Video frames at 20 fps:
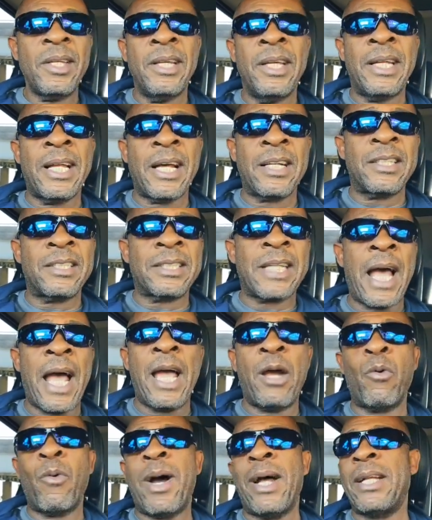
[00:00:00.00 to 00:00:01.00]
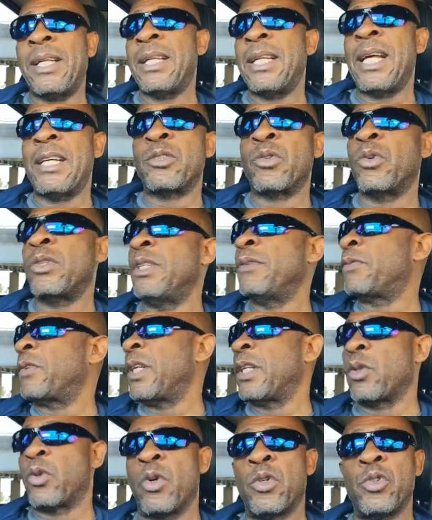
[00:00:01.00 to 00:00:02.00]
In a Taiwan, in a some
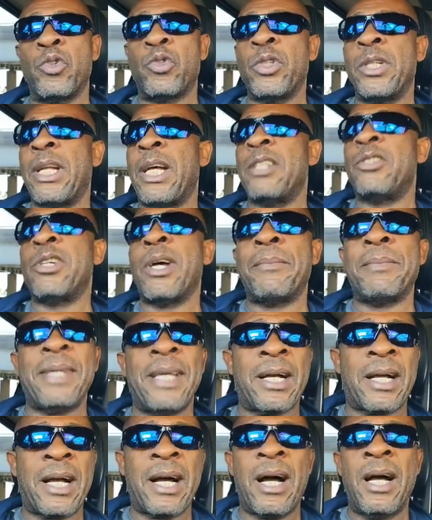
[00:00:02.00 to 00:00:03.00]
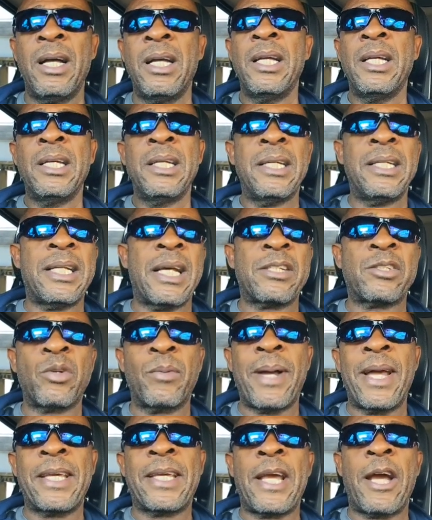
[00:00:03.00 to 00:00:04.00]
different country, in a Jamaica, in a
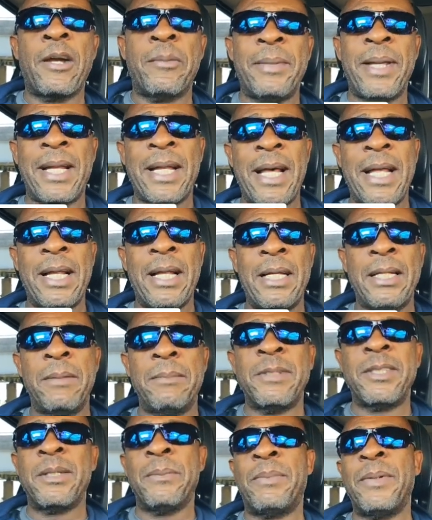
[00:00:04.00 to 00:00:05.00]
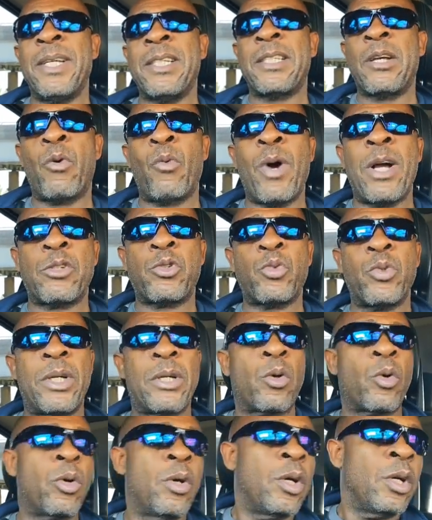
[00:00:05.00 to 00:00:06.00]
some Caribbean island, me see place a wash way.